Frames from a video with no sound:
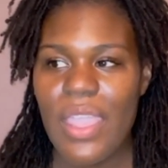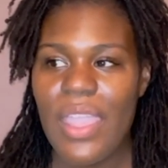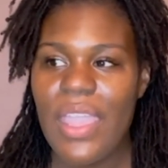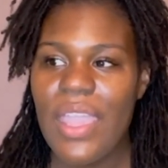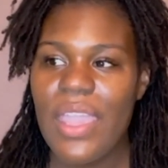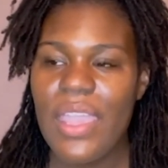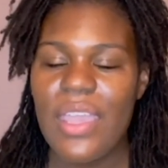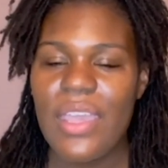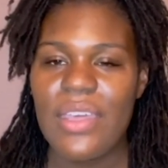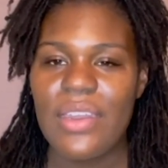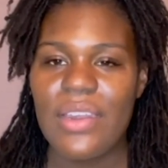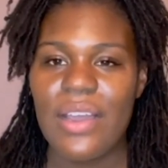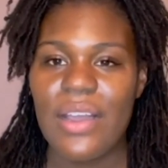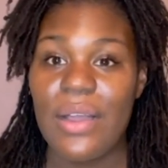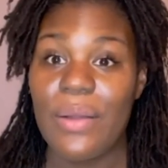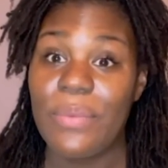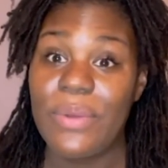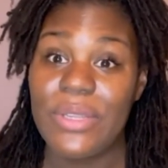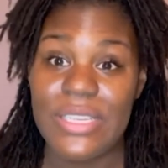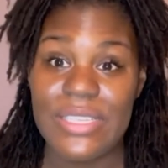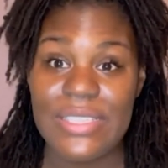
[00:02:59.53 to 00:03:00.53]

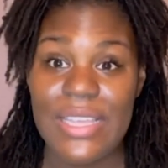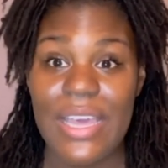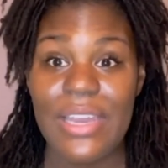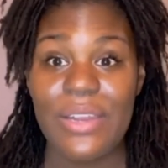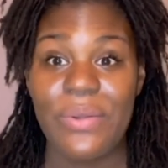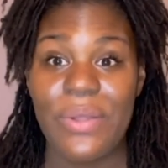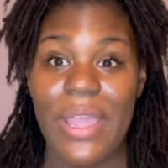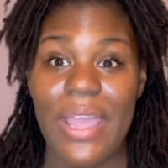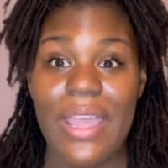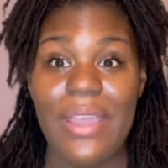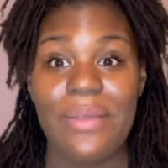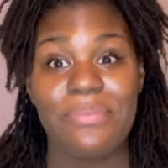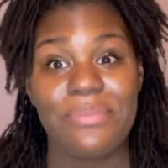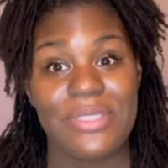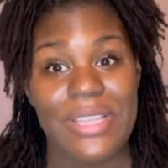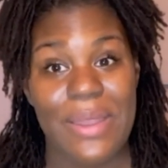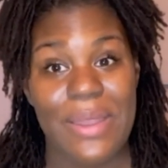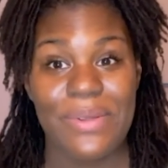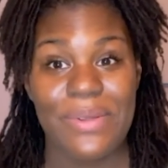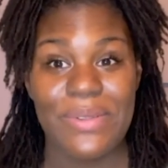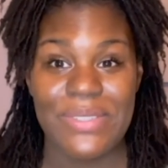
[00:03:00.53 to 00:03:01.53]
And we decided, okay,
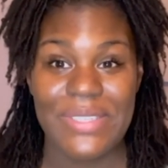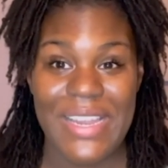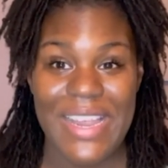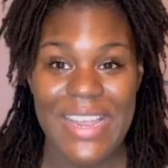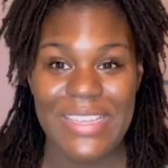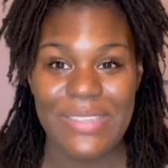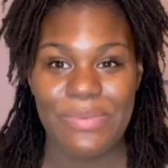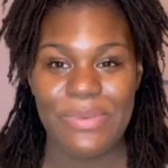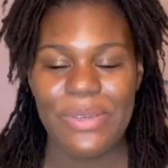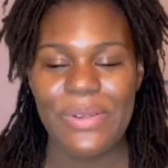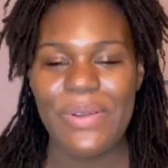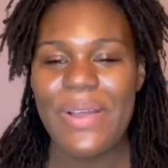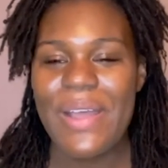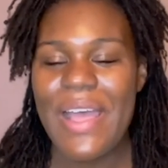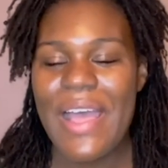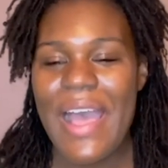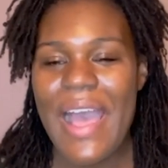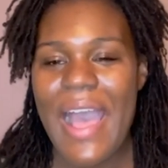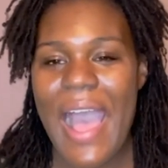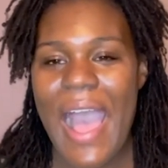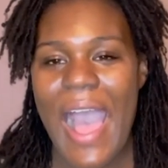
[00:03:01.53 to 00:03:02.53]
gotta the hospital.
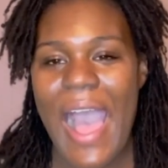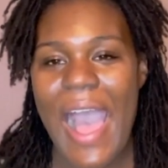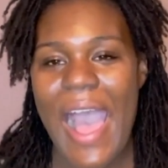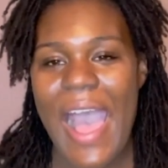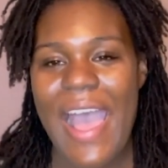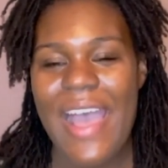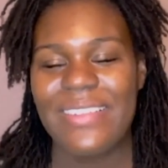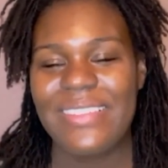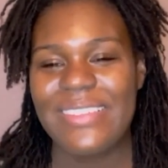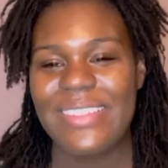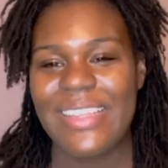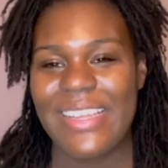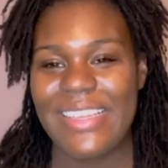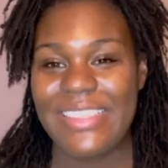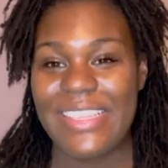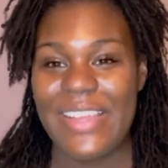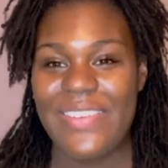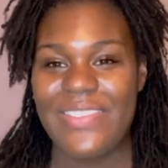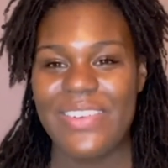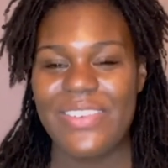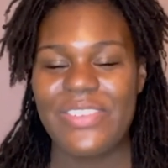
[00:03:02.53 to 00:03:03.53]
After like
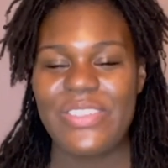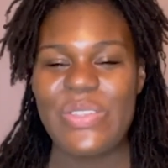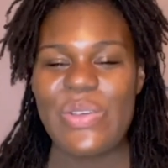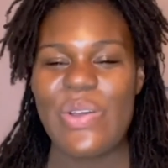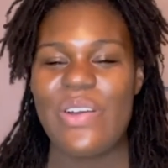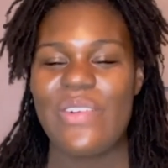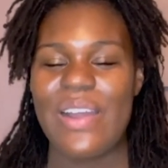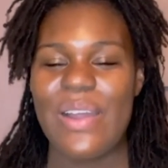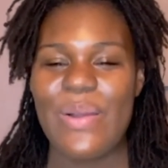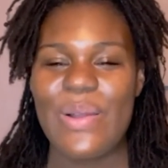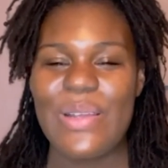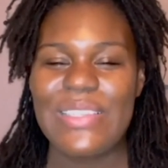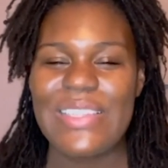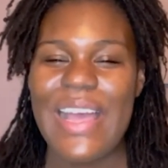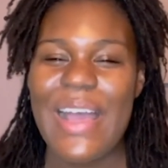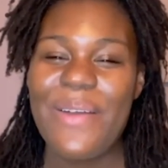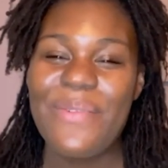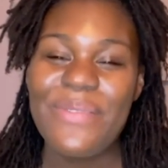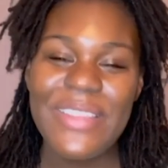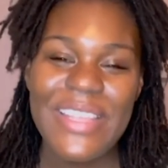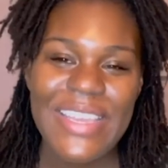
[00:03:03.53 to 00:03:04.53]
laboring for 12 hours,
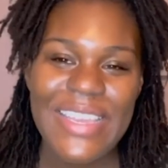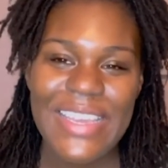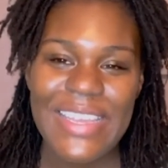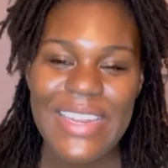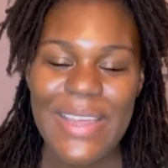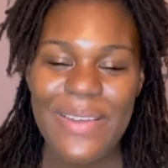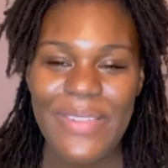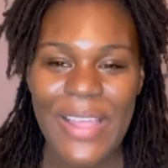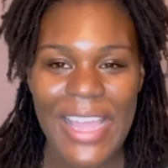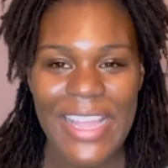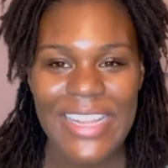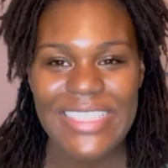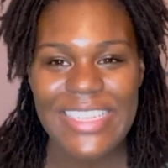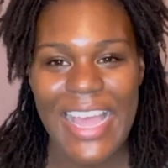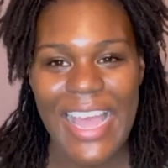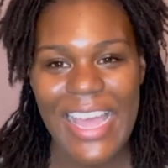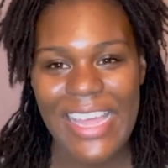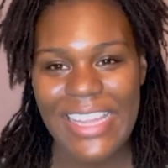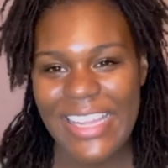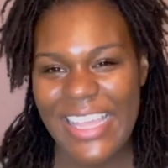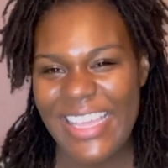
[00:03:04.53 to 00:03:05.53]
I'm thinking I'm like
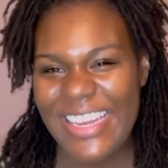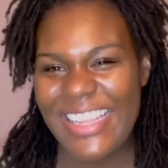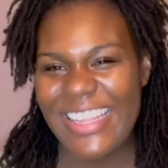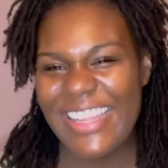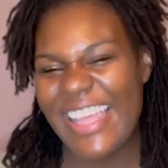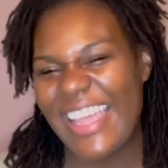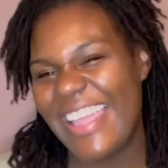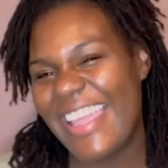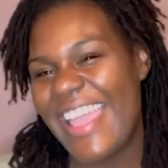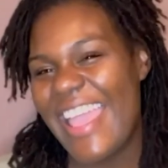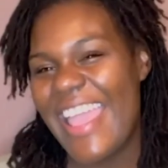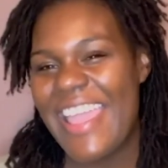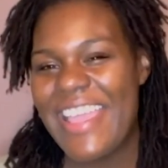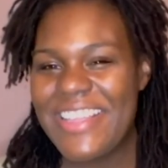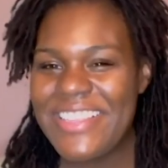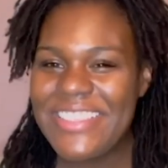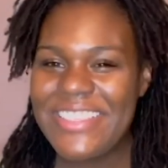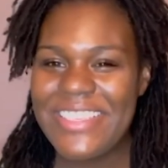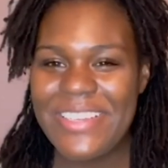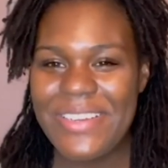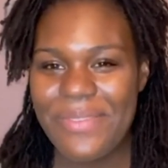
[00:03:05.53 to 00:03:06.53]
dilated like
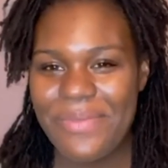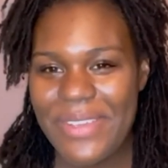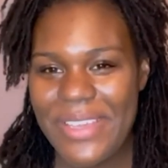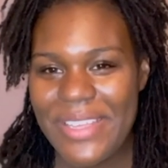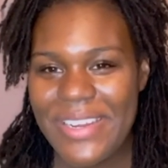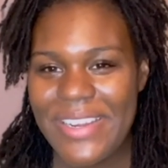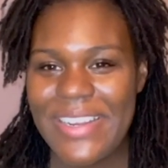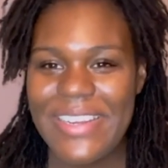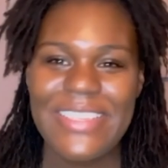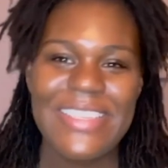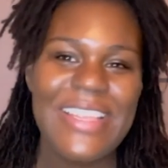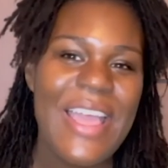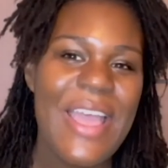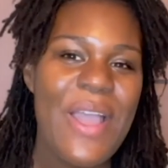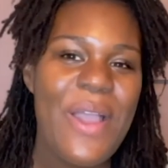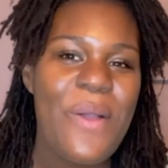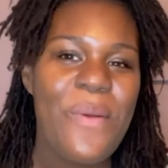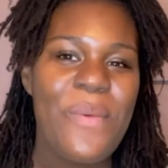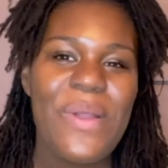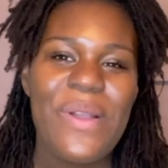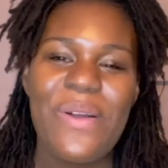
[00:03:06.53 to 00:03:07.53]
8 centimeters.
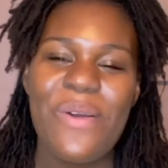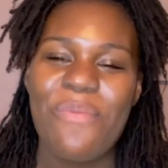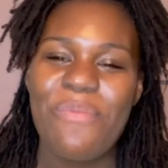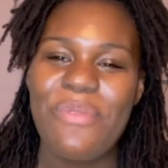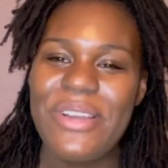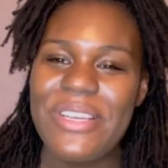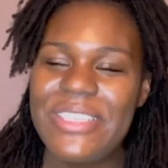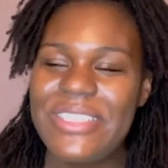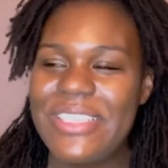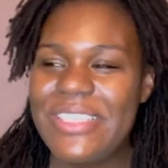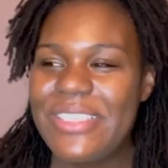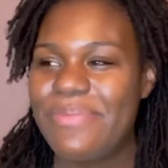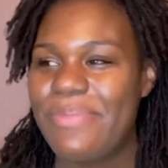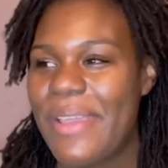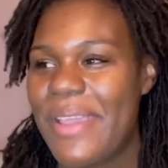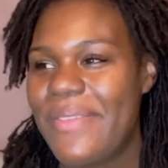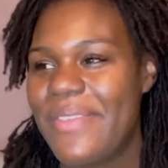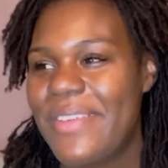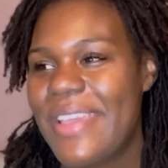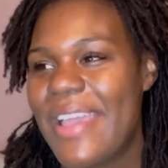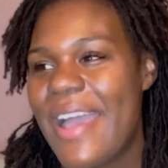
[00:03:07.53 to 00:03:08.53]
We're gonna push this
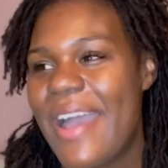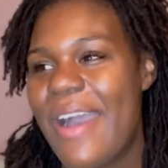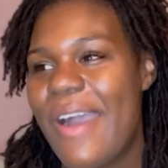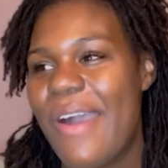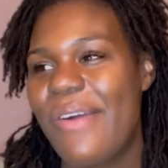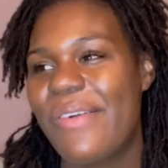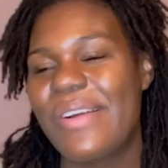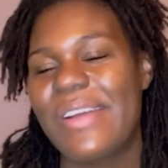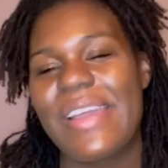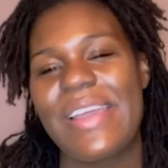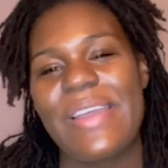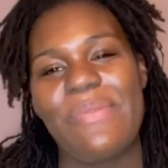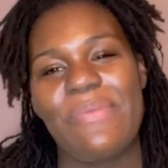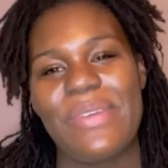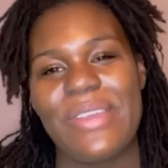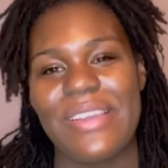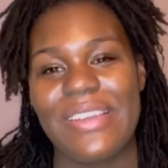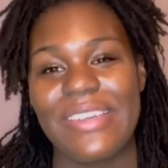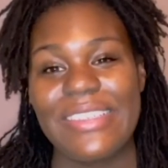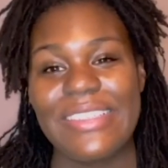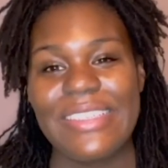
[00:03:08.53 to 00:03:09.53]
baby out and
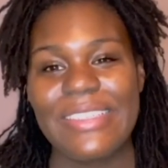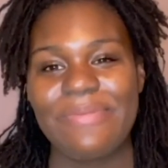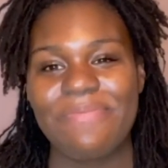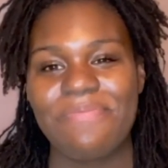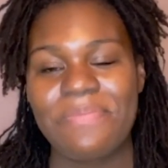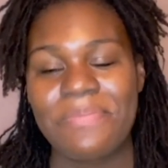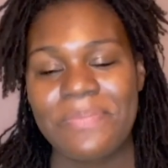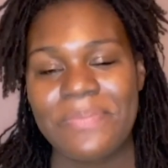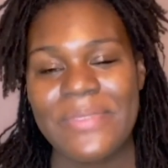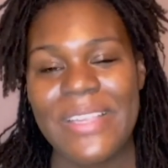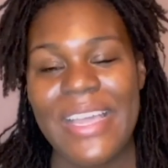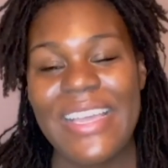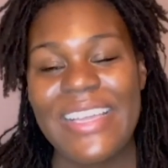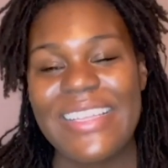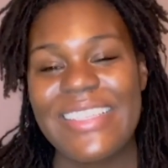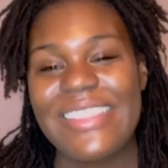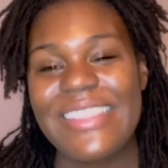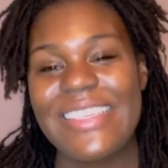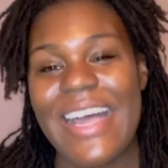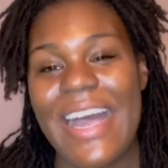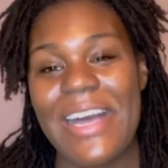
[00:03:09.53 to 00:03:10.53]
be good. I
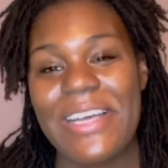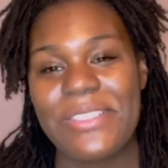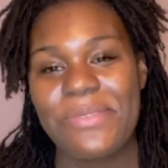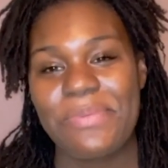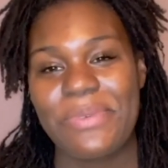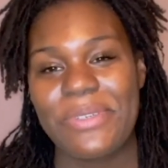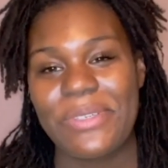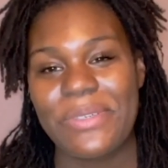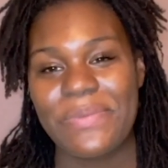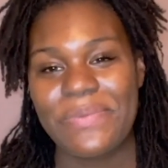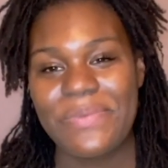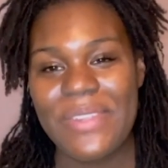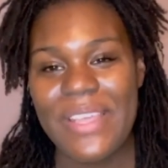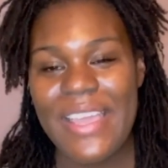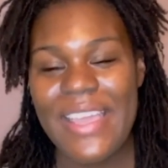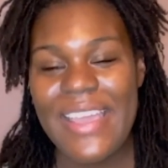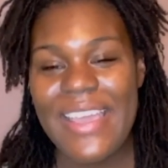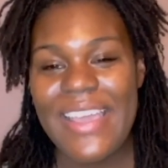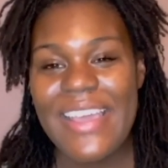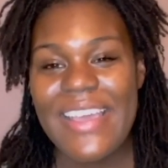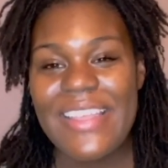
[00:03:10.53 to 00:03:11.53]
get to the hospital.
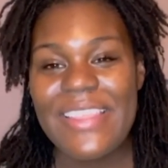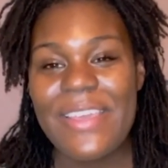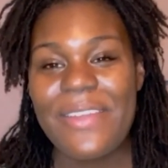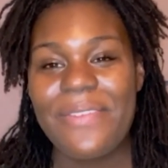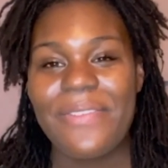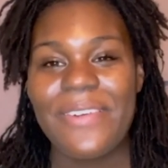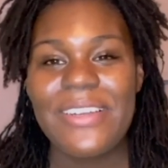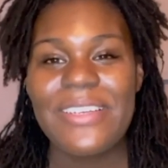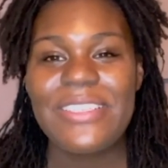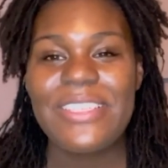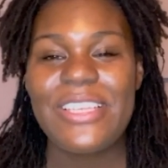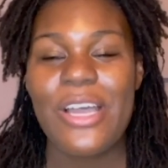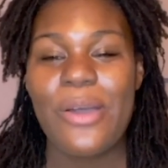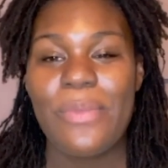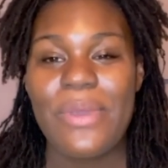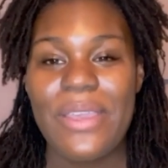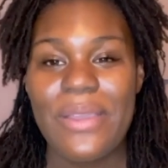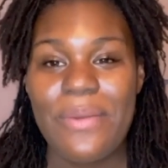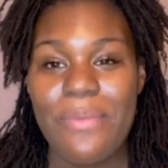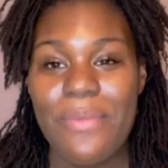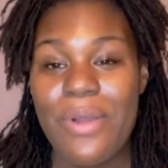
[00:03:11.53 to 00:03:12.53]
They first tell
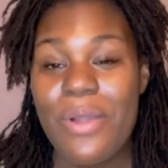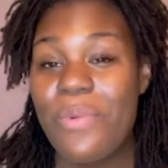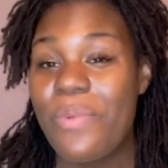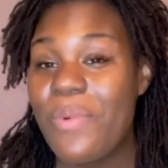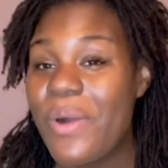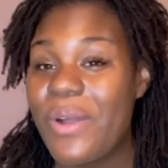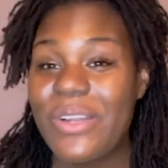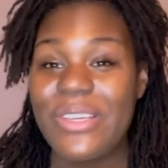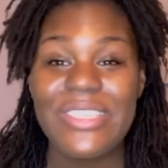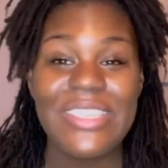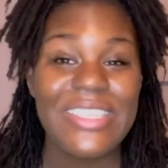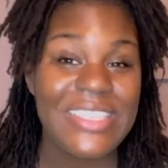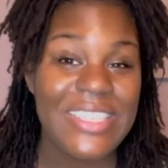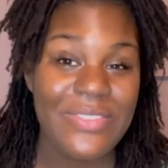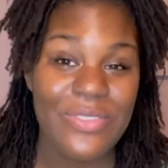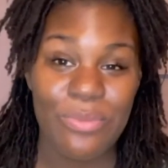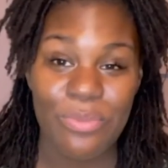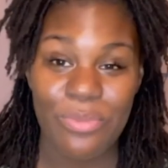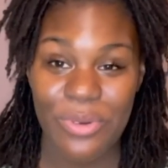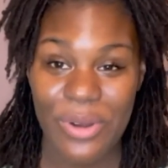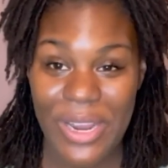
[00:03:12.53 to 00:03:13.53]
me my water didn't
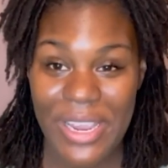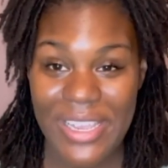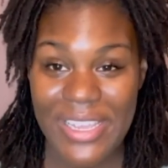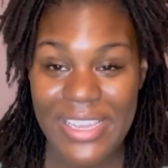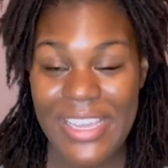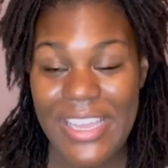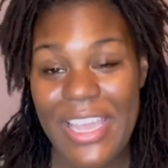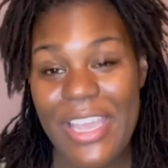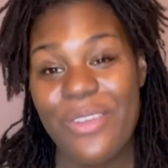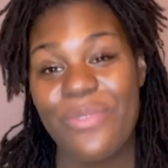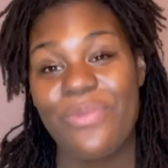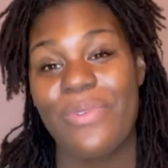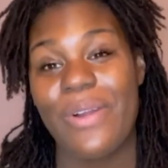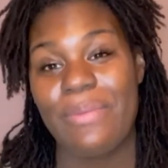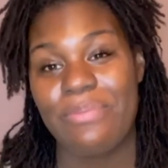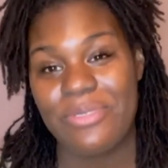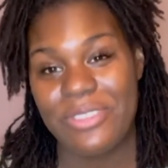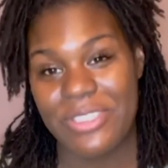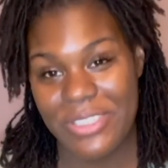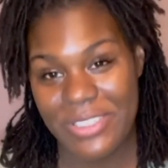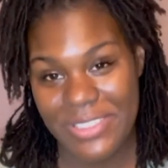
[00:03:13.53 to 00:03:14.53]
even break, it
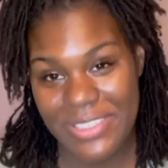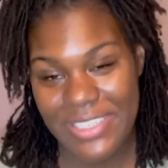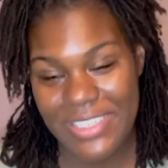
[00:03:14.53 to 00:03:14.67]
ruptured.